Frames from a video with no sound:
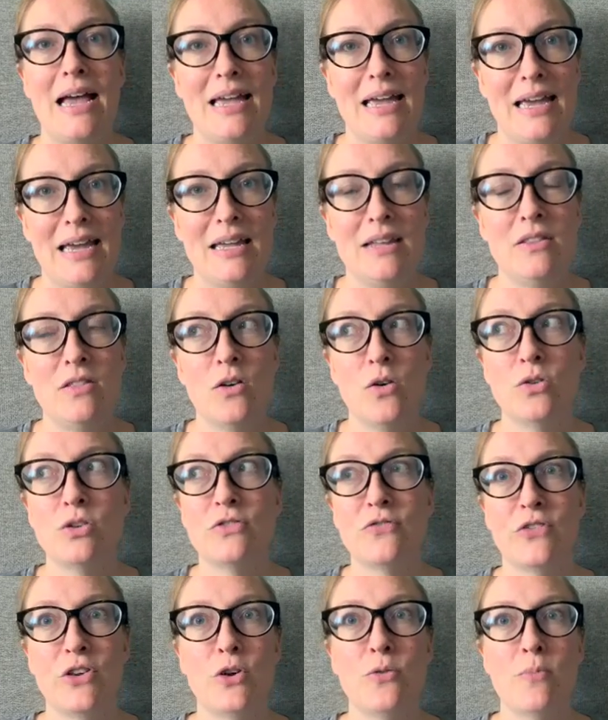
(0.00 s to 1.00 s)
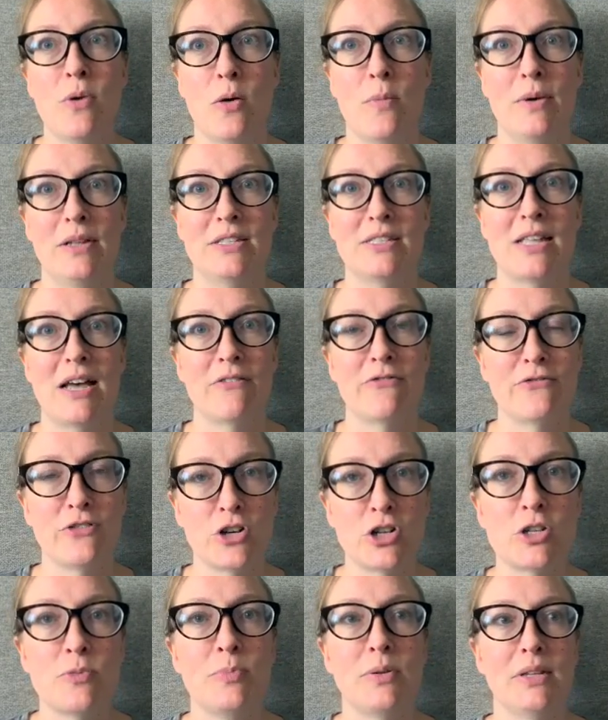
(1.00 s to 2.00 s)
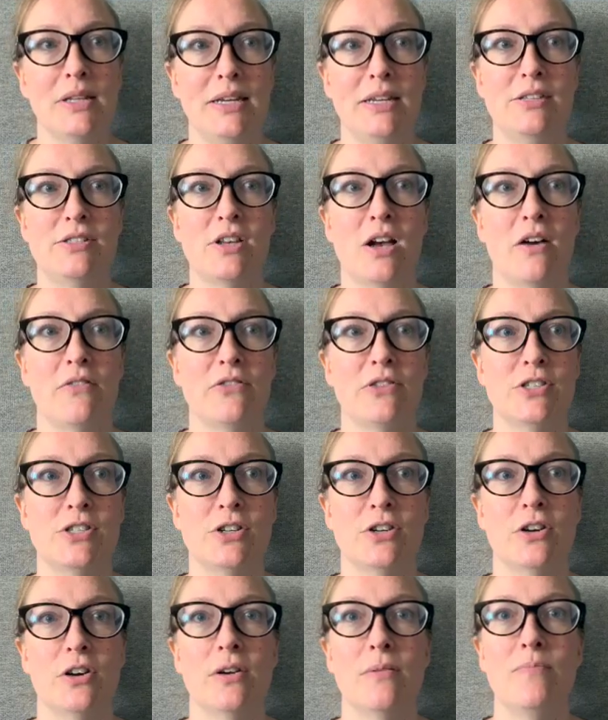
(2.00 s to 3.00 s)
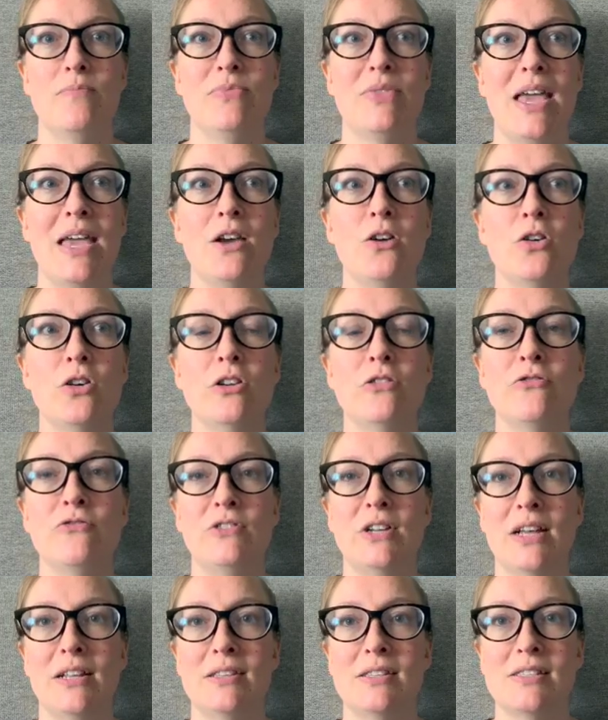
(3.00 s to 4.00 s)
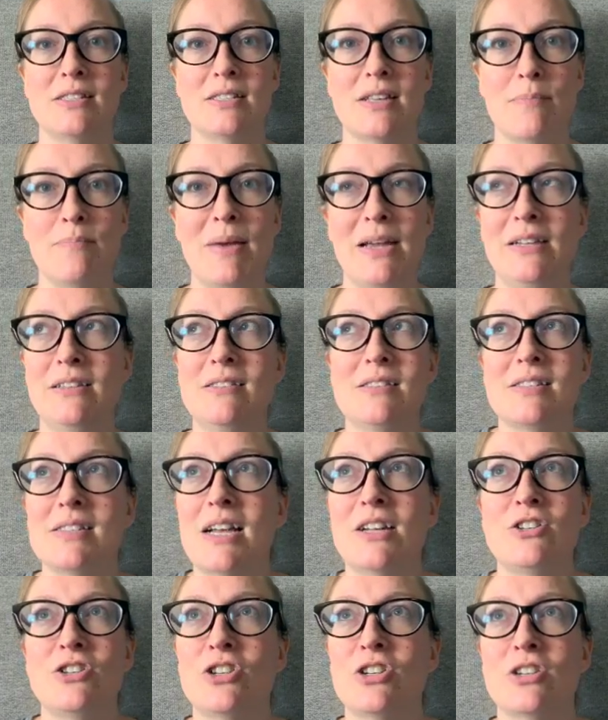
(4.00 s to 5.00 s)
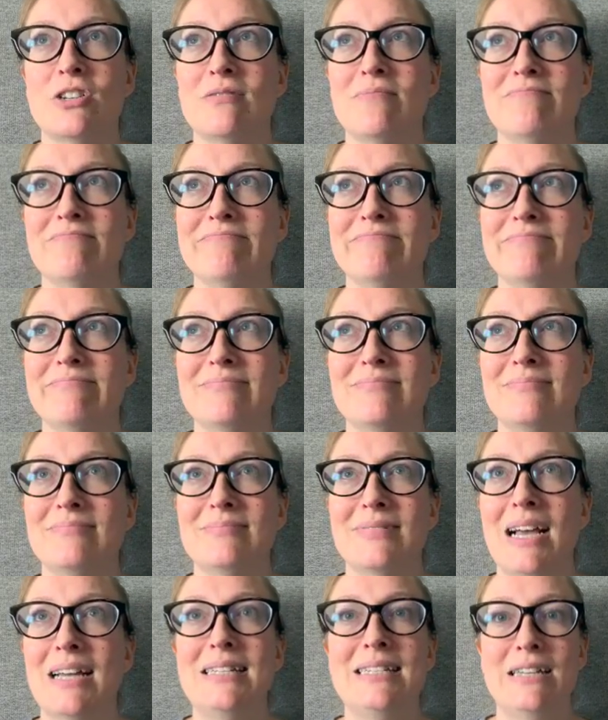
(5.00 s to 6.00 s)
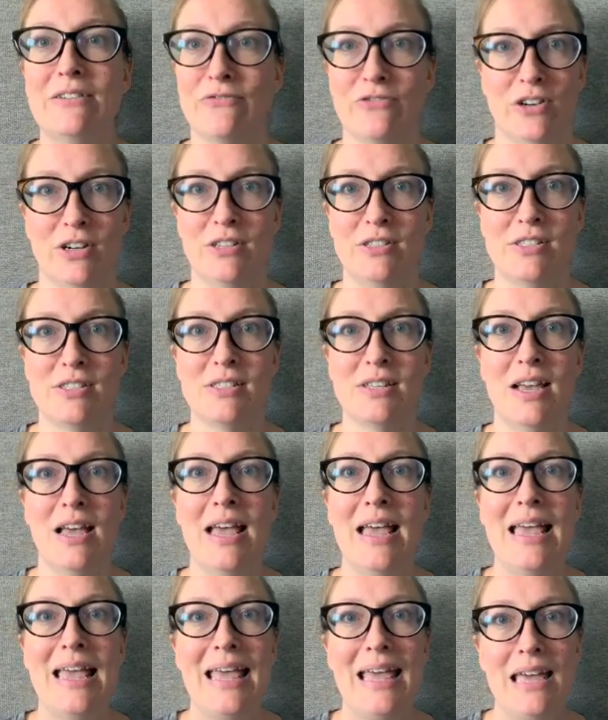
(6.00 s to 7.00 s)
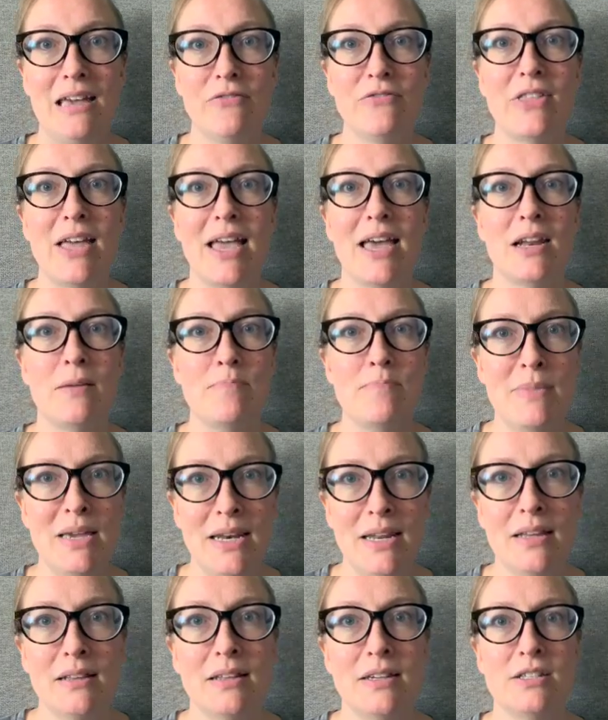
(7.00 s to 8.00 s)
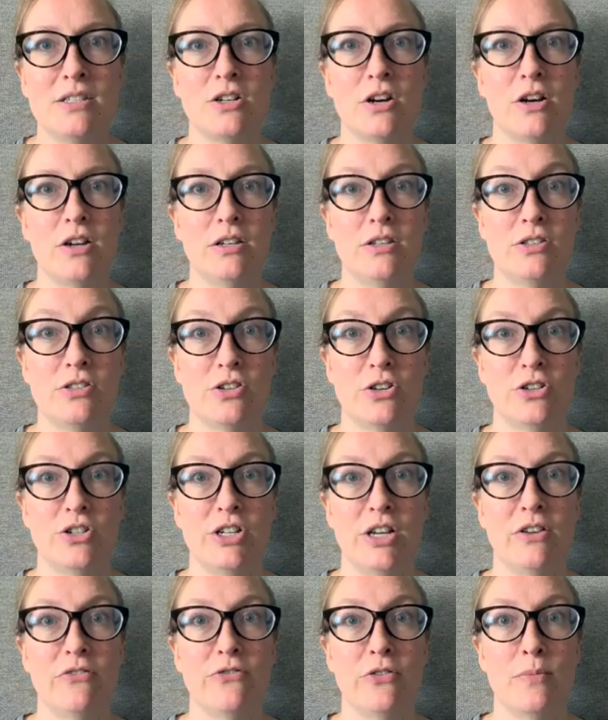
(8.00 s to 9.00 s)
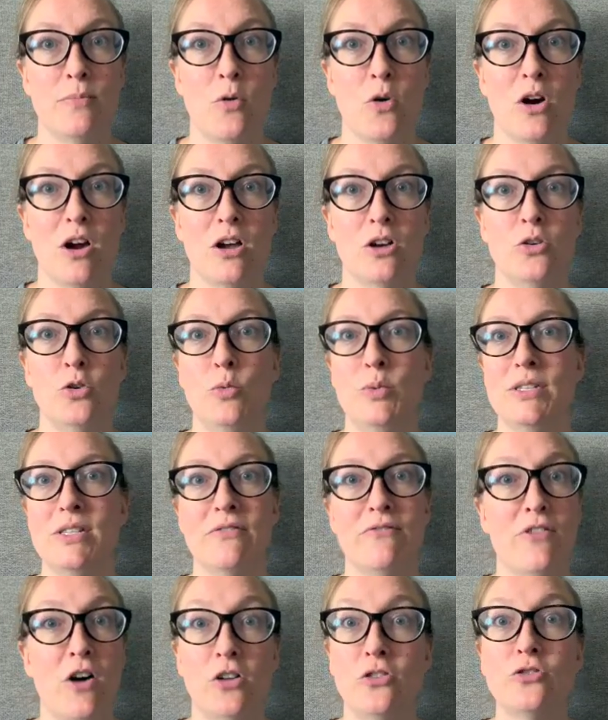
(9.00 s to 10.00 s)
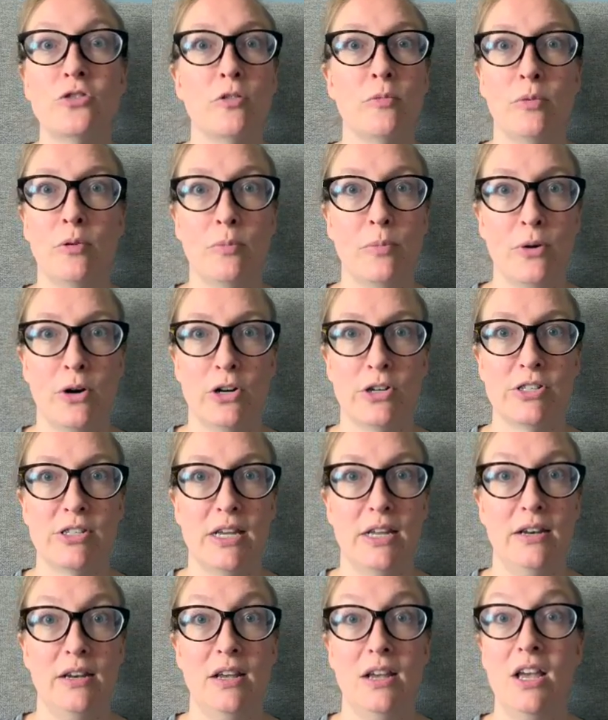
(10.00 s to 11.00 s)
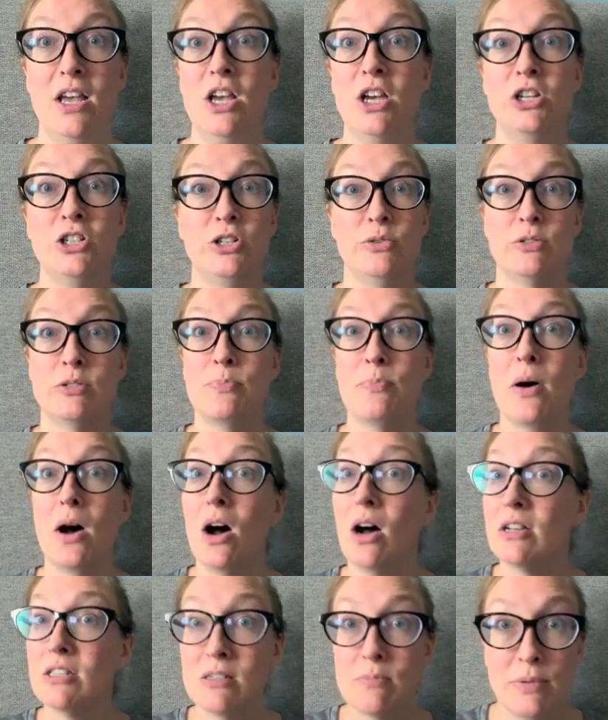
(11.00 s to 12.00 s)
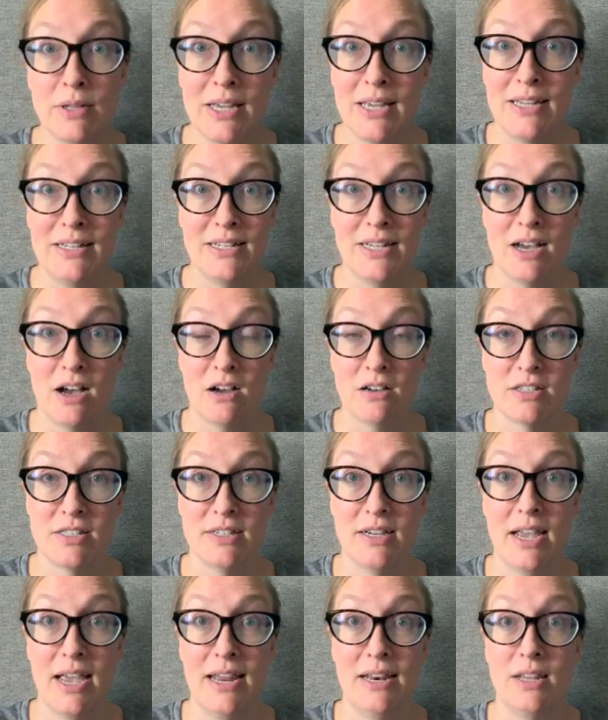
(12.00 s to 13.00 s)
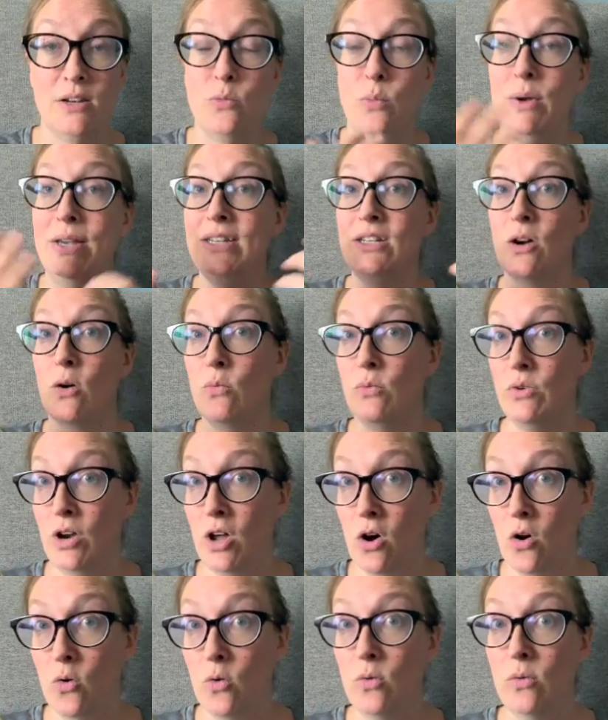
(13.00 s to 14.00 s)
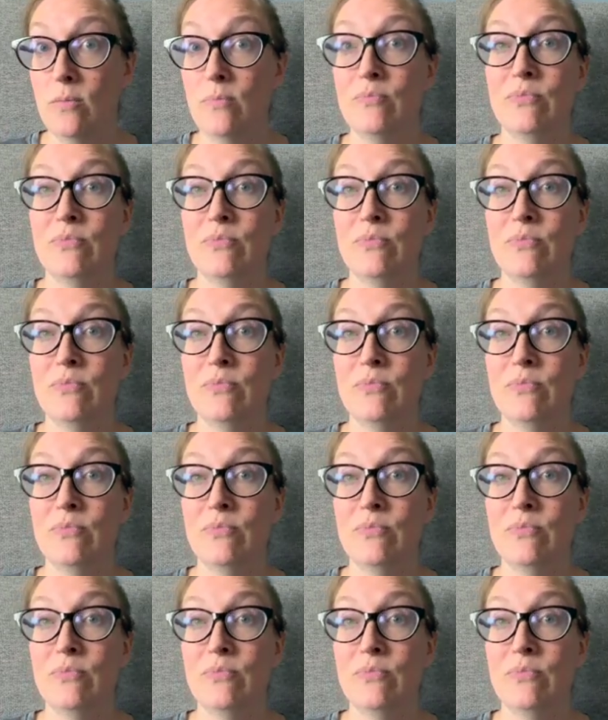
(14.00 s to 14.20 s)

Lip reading: in those few moments, that first police officer, they could have made such a difference if they had immediately started searching for Maura, who was a vulnerable person. She was possibly intoxicated, we don't know,